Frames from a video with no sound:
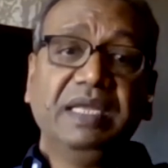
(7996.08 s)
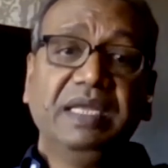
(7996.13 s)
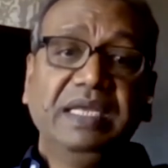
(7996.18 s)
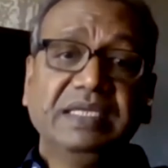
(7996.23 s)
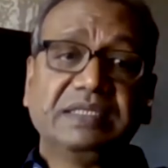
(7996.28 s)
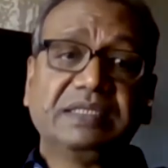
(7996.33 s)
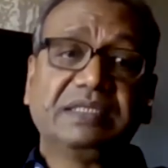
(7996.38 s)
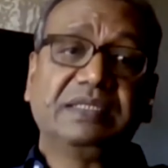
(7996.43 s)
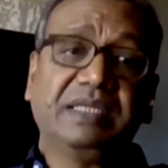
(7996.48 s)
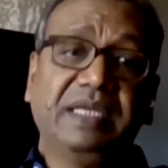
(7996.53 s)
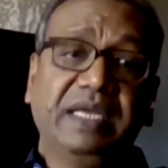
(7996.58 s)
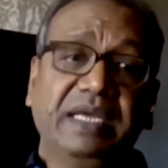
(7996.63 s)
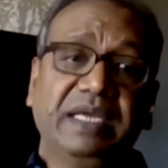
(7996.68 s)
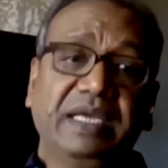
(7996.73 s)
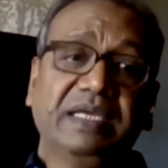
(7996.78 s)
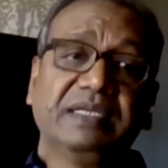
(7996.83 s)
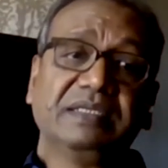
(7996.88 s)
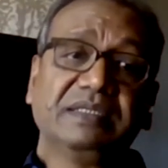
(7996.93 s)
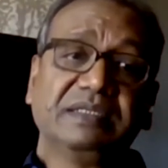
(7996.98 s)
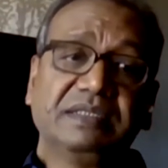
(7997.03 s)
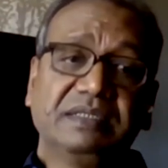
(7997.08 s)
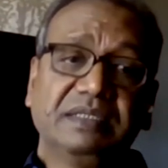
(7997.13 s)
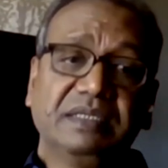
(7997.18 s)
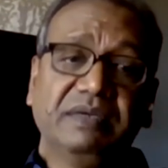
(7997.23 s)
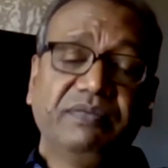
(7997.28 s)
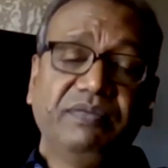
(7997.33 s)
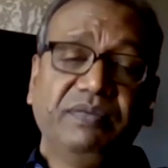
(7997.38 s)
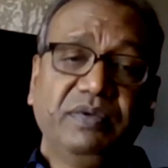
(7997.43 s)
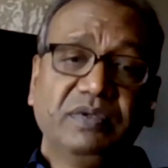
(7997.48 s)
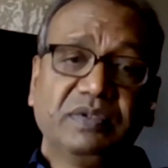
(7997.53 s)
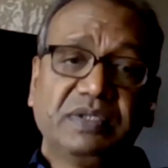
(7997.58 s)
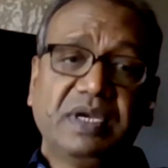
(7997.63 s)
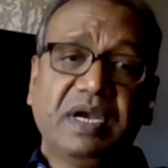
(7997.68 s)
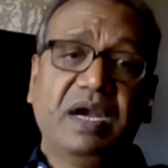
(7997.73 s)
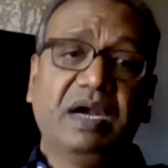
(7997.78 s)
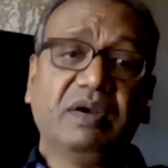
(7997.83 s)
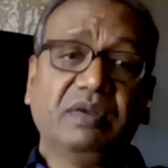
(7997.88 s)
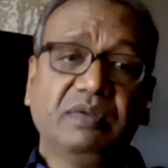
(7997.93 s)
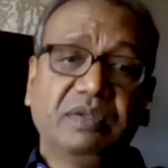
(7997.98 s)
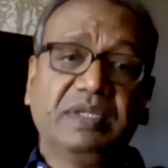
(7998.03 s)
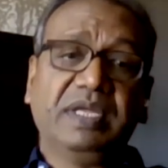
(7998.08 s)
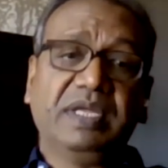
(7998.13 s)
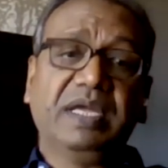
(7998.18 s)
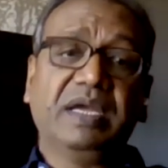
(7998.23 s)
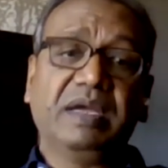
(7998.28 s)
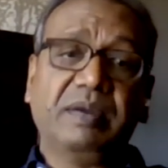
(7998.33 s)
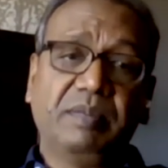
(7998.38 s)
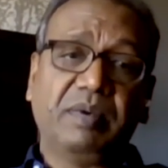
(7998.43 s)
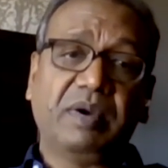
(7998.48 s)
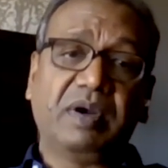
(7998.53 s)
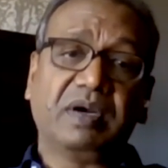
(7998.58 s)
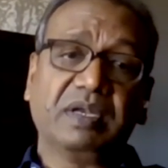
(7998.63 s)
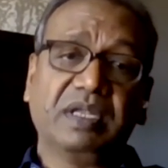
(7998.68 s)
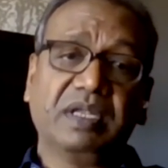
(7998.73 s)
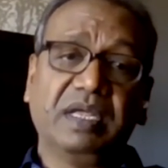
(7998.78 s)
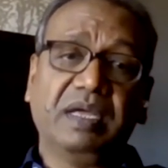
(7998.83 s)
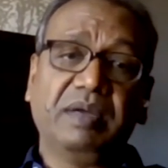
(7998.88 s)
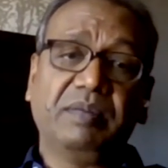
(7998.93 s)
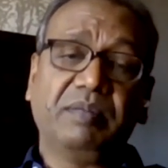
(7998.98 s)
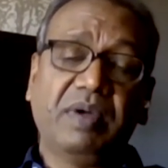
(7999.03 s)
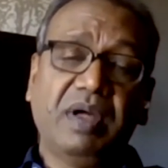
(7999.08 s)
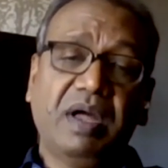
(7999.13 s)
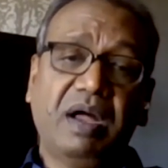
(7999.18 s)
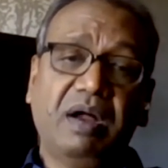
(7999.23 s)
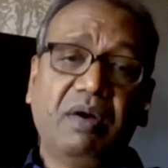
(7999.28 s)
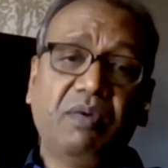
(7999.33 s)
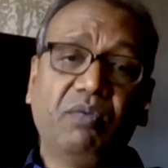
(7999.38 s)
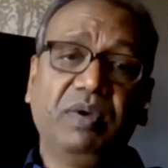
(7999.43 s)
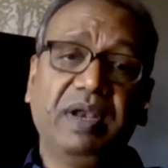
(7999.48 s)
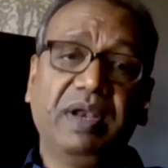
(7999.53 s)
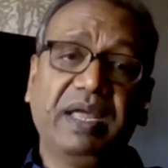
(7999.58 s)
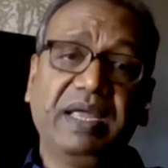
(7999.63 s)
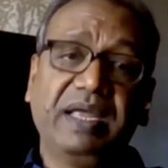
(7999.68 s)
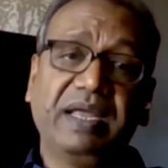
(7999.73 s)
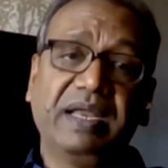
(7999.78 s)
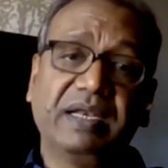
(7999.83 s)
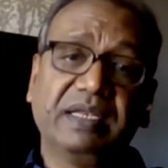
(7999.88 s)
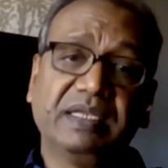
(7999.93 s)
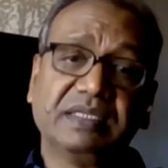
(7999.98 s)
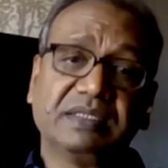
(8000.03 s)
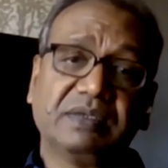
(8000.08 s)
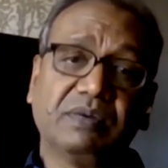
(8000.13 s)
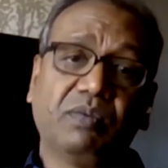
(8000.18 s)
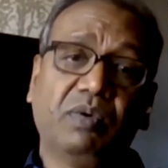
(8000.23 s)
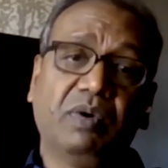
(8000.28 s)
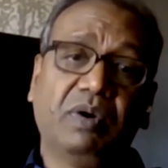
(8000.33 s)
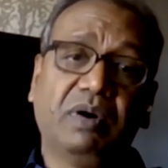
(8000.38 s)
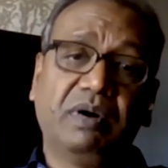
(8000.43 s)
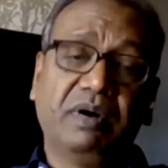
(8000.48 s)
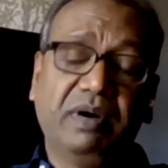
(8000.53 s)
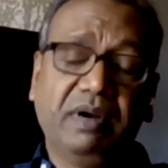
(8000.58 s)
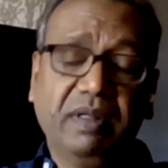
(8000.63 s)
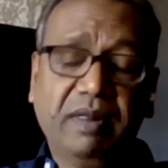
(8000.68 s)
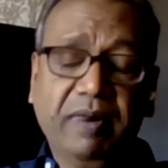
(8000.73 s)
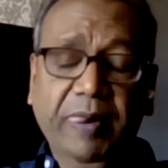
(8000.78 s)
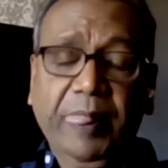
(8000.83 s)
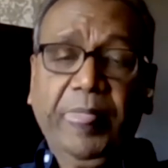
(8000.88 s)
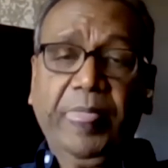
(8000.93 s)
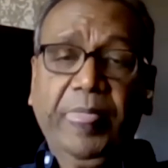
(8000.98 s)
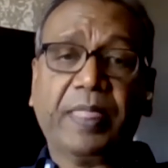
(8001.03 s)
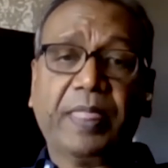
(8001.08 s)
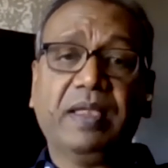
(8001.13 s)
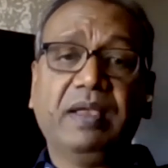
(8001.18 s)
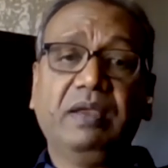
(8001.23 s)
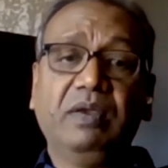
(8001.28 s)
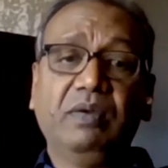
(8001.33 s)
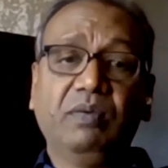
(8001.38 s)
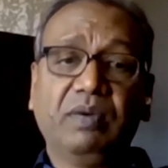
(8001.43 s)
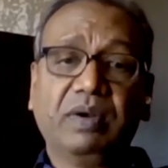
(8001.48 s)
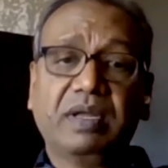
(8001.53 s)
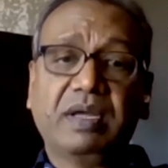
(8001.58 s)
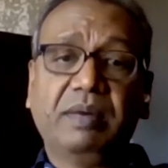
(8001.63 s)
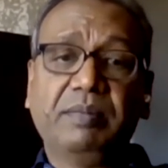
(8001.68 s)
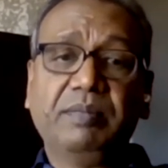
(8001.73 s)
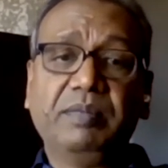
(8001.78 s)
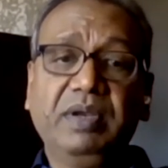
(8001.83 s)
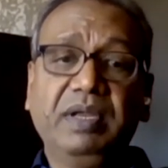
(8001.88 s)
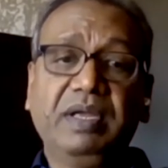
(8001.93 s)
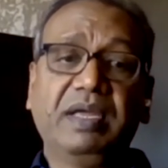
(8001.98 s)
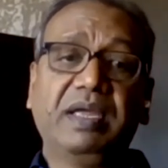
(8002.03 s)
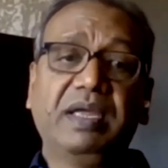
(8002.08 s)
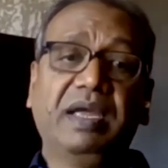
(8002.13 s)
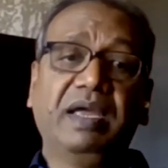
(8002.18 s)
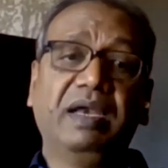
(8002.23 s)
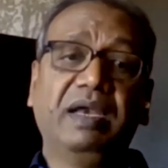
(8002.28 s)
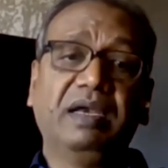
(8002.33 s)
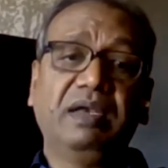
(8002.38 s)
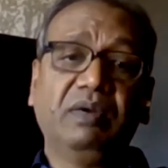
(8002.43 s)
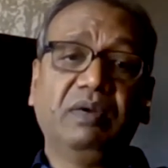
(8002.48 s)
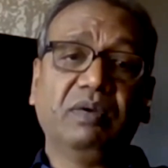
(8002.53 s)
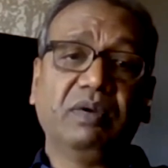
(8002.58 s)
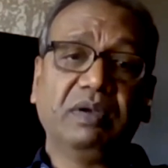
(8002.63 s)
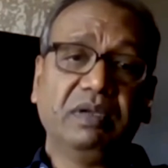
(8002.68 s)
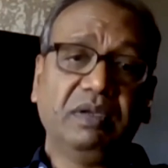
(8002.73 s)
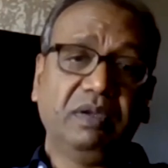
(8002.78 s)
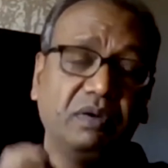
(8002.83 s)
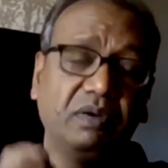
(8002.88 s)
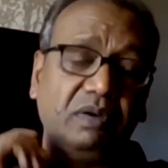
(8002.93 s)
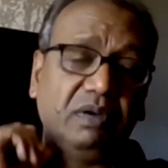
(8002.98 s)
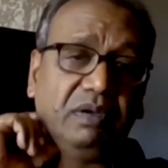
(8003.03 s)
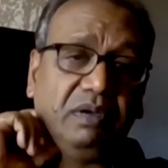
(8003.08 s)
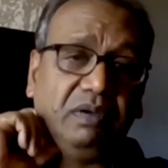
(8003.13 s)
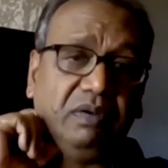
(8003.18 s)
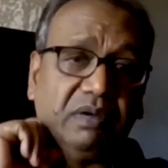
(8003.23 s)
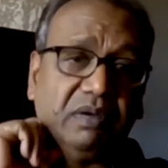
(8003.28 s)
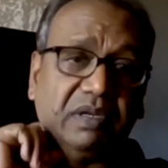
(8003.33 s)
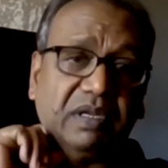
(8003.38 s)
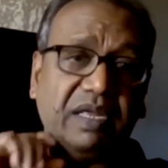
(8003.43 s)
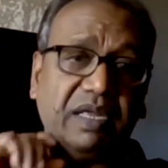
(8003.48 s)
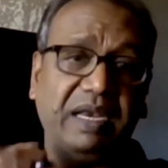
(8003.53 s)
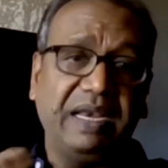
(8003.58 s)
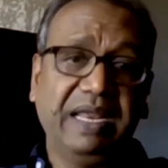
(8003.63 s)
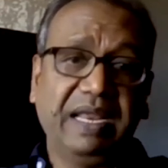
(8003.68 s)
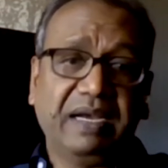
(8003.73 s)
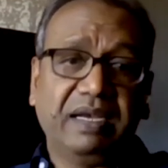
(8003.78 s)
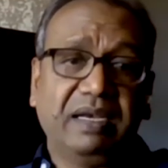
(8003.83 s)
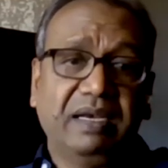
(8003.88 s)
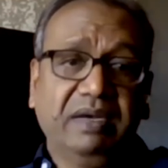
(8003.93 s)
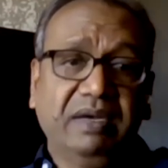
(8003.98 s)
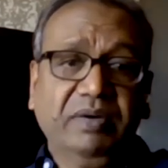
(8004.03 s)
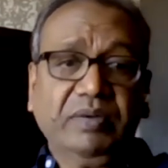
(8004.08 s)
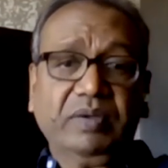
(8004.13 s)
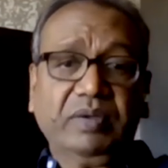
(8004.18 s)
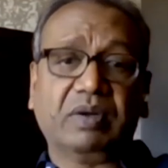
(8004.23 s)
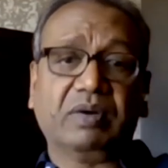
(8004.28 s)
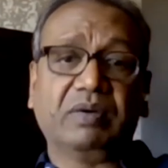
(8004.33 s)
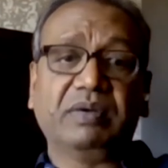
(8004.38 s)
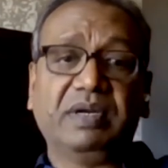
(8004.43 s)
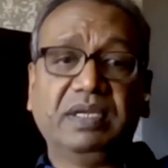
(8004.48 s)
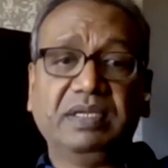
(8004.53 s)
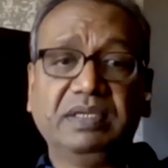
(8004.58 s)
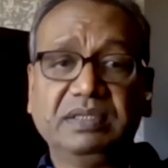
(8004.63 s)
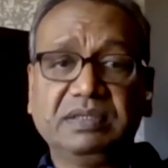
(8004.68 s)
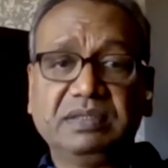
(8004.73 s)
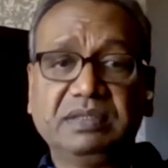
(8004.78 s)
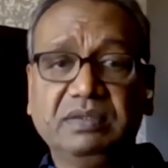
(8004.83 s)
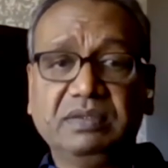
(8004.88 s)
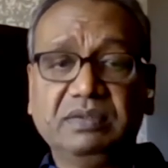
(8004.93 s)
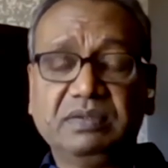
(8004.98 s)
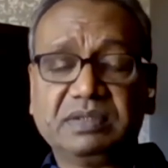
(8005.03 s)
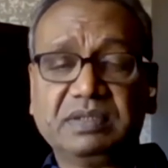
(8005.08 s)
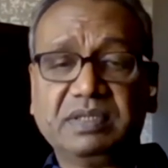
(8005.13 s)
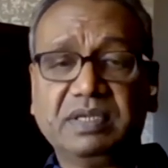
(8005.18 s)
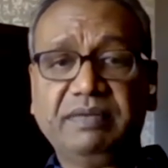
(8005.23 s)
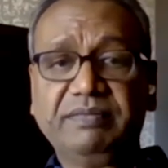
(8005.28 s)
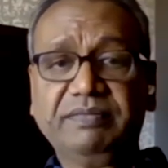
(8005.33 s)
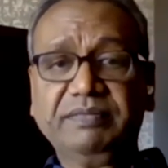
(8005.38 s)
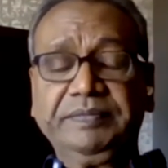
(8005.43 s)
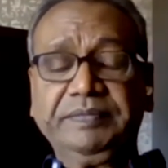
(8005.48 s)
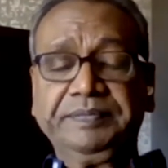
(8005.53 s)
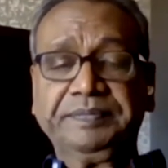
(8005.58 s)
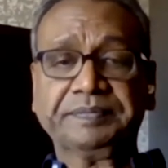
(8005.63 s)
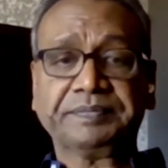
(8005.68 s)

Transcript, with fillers: these things, if you start to think about them, how will I get this award? You will communicate, you'll you'll you'll connect into the organization yourself.